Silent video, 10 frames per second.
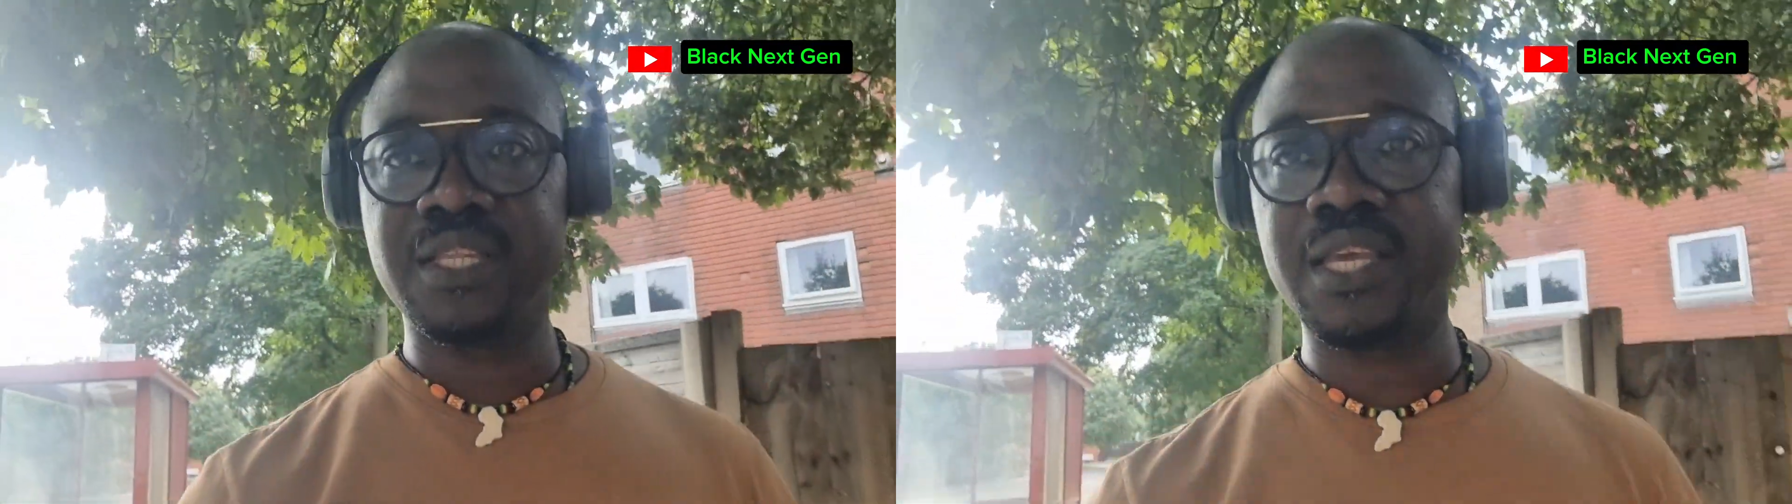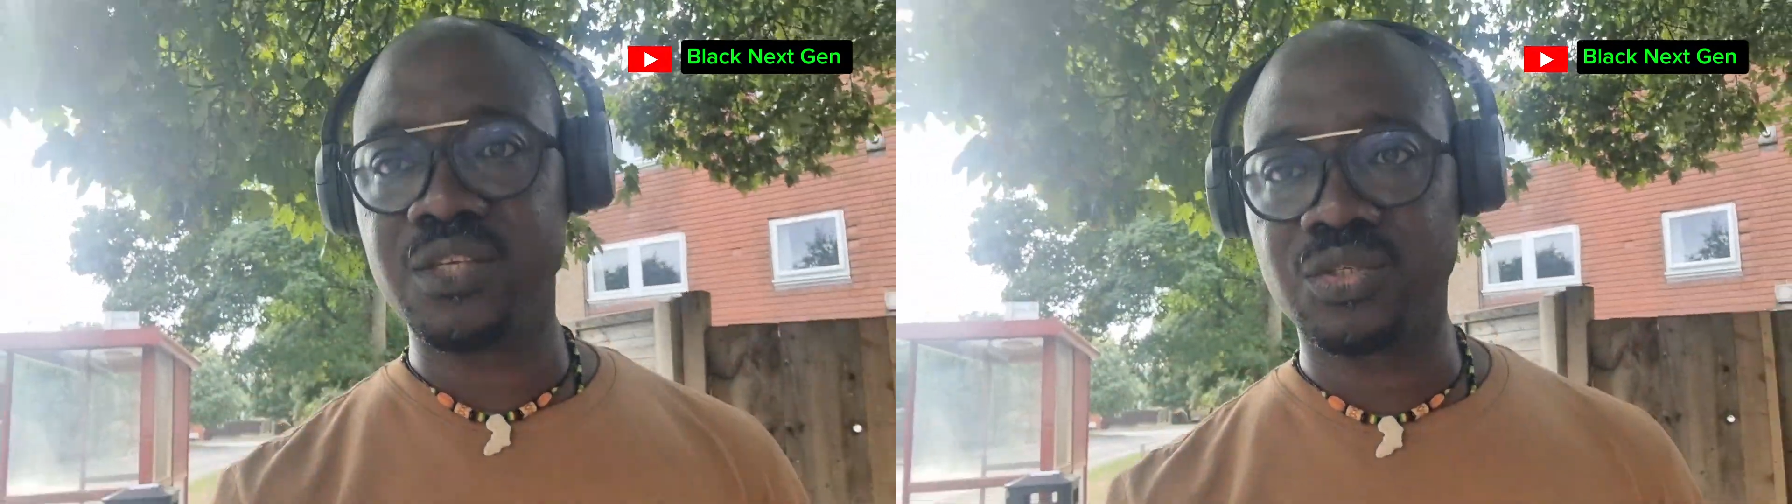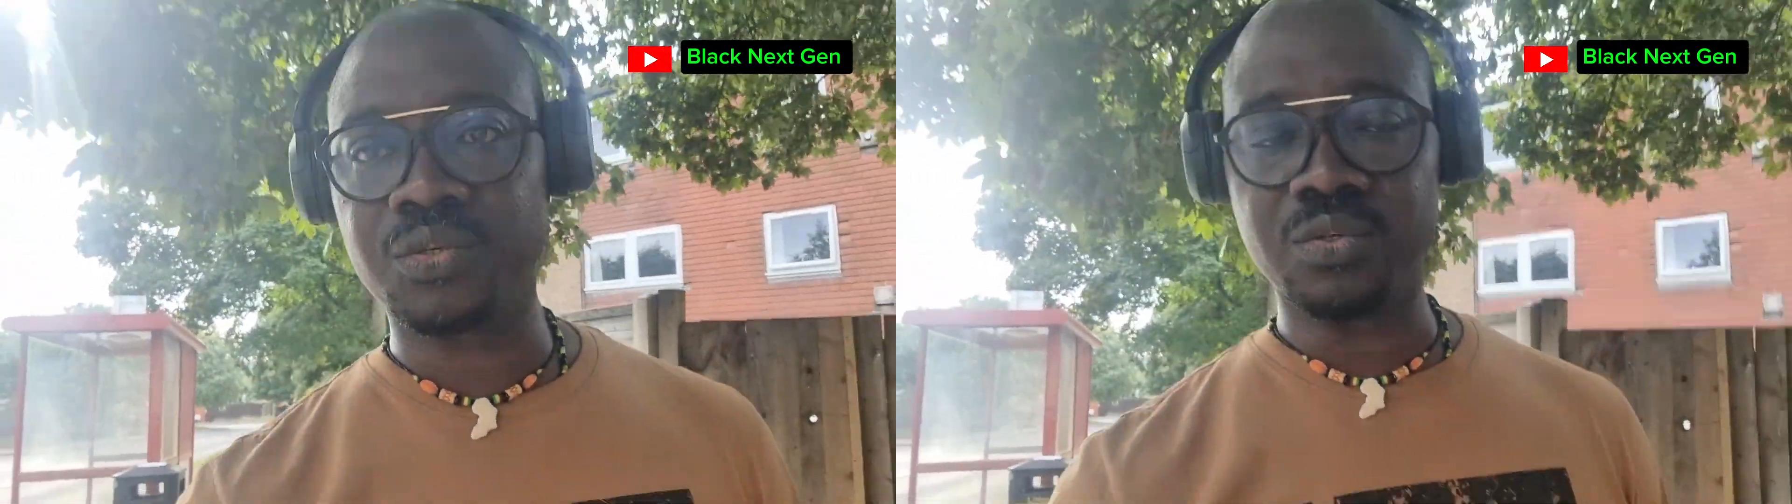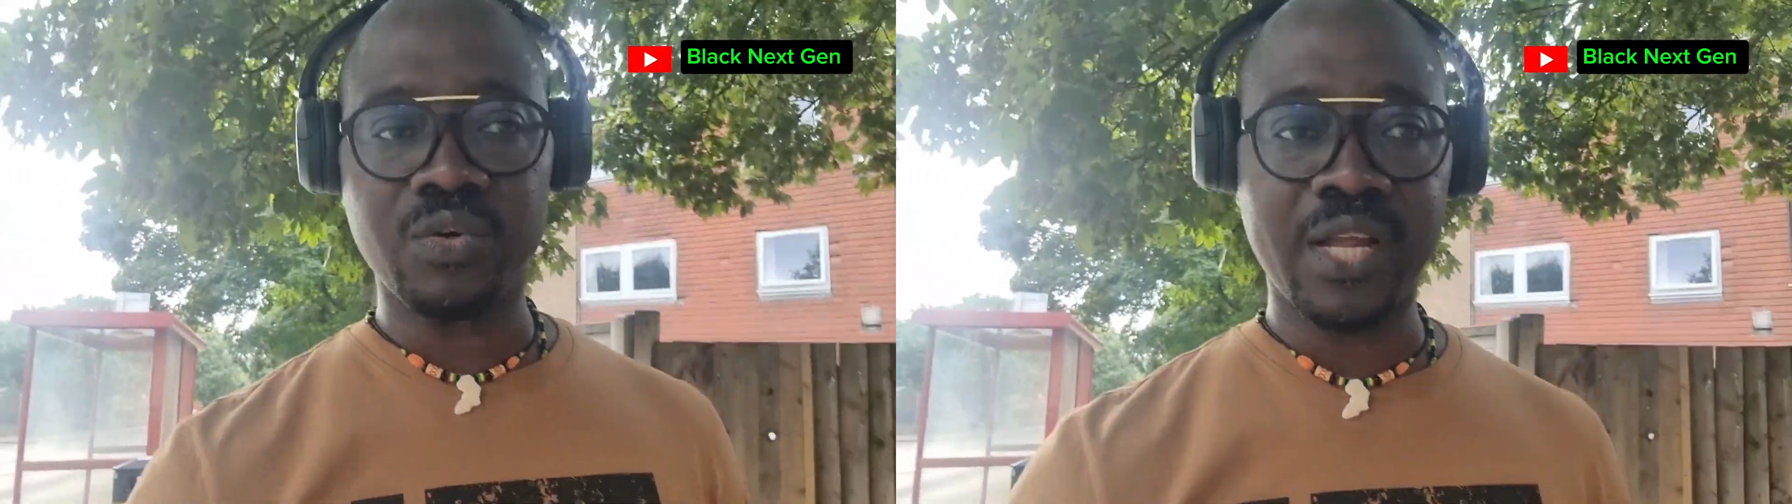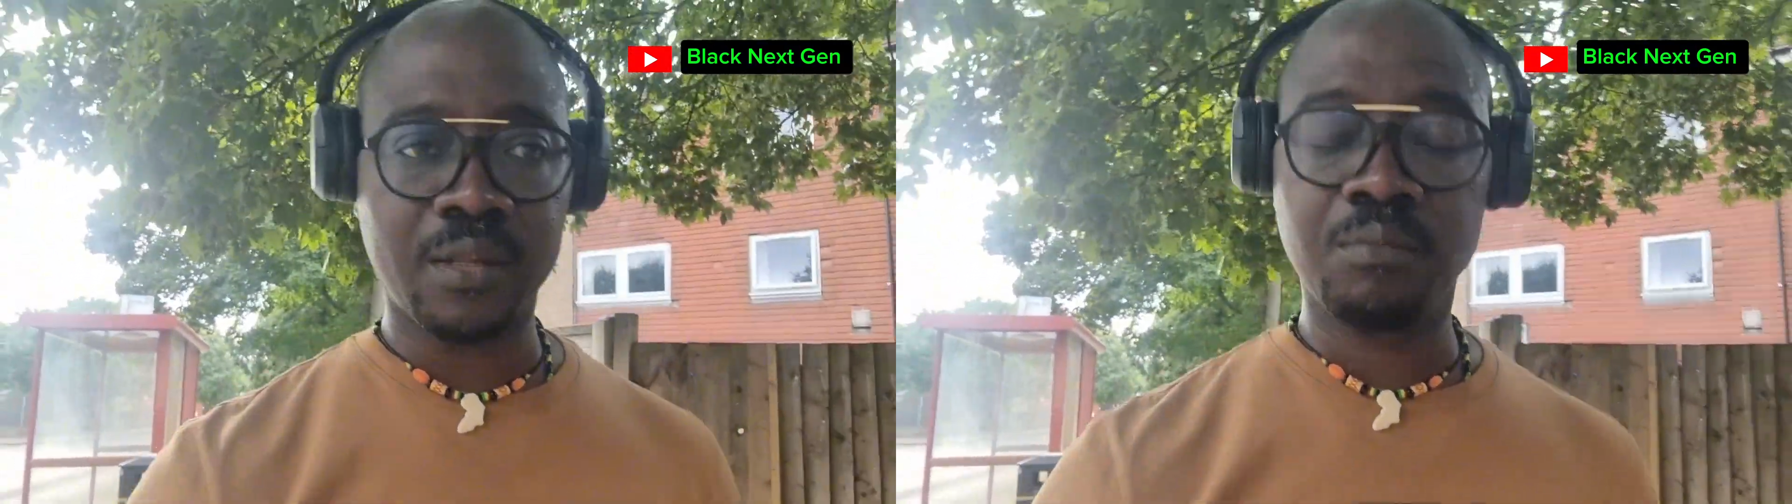these
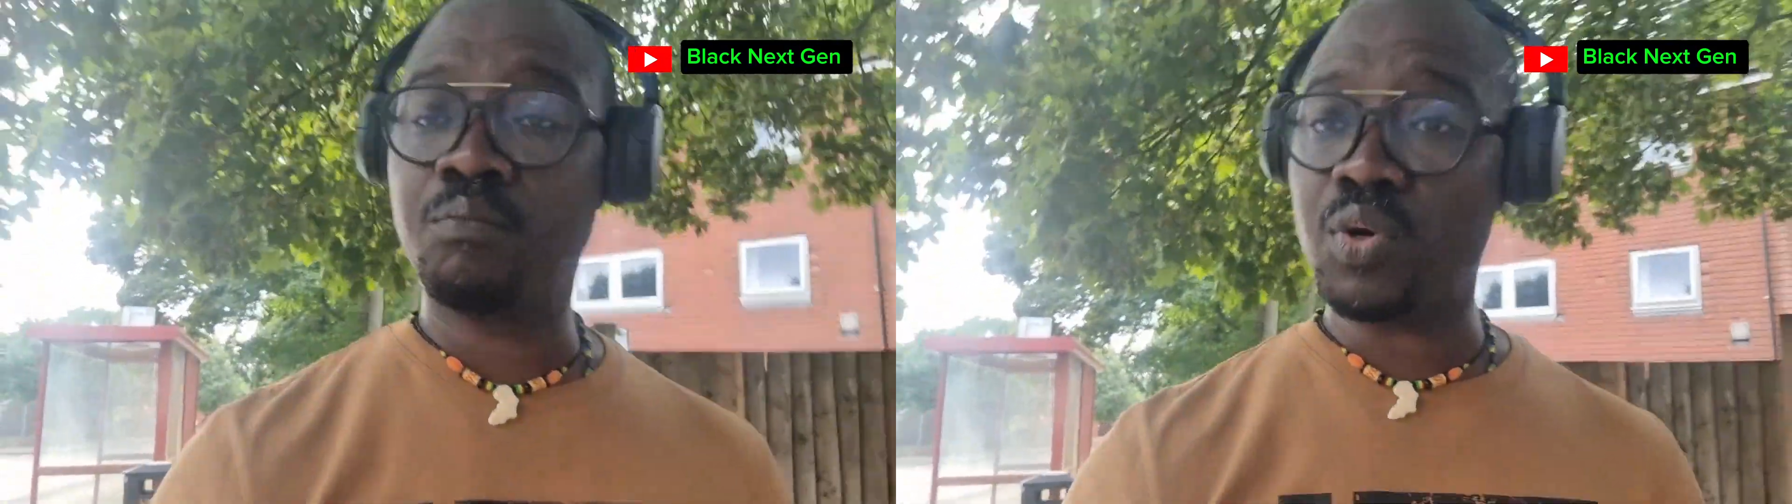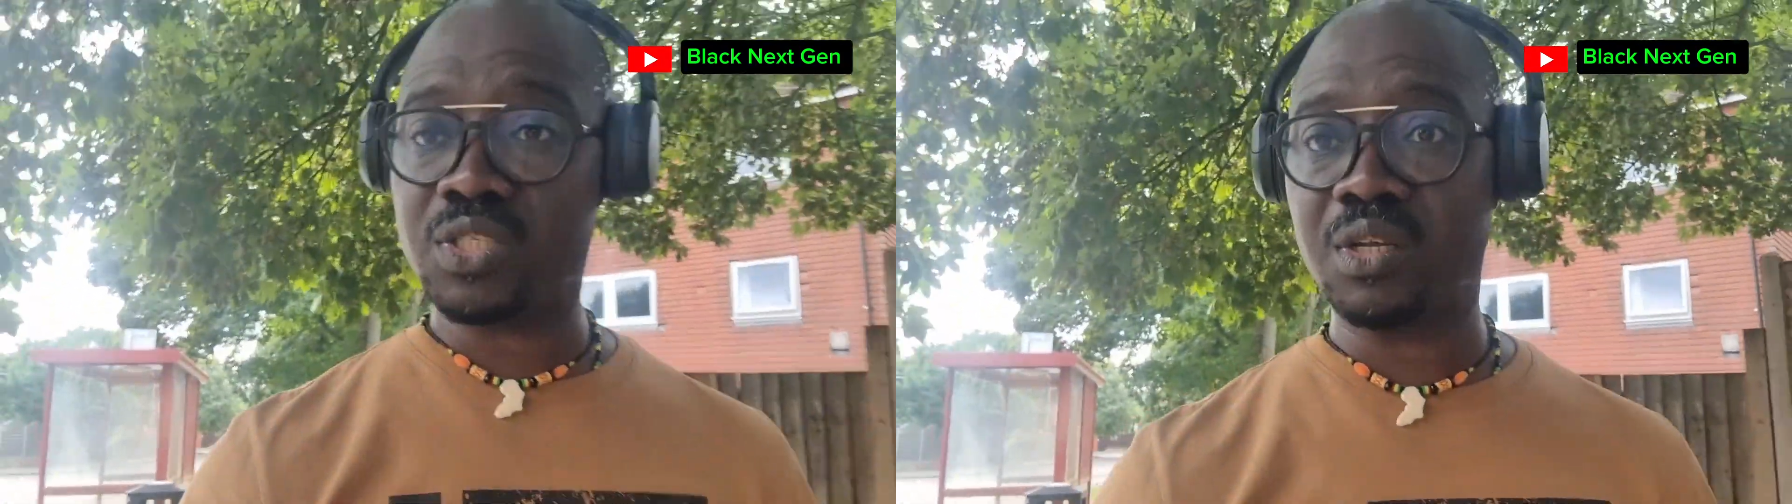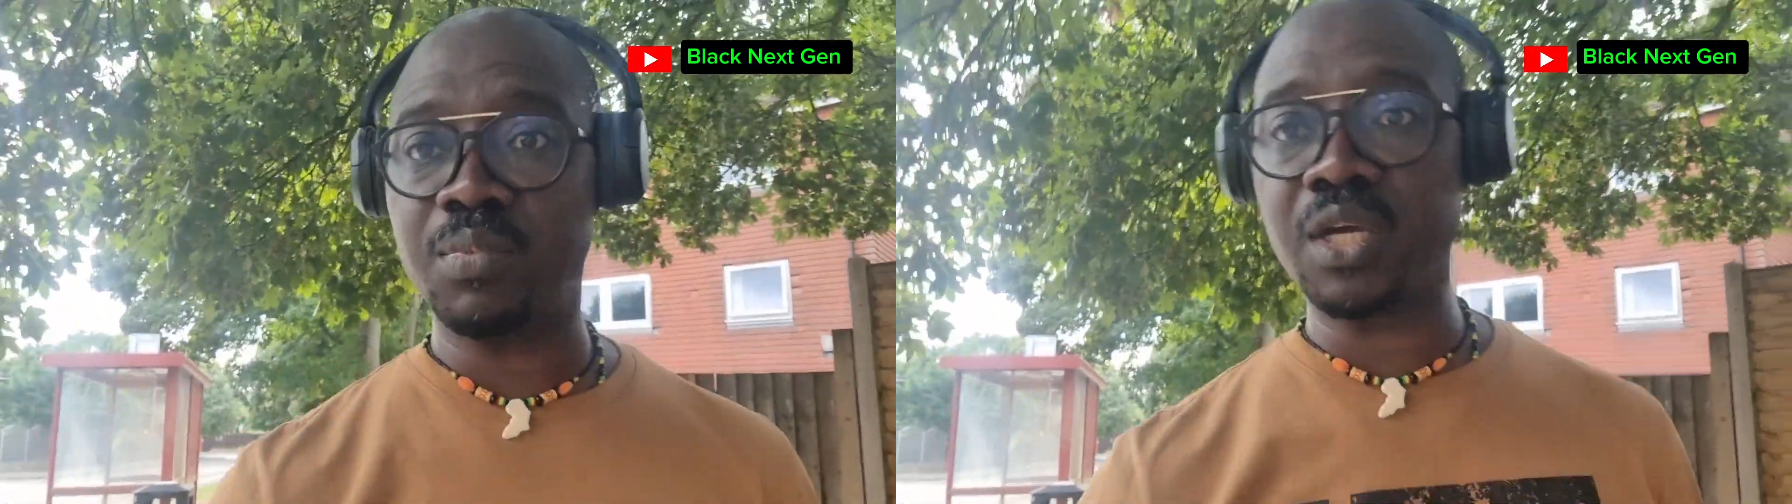children possibly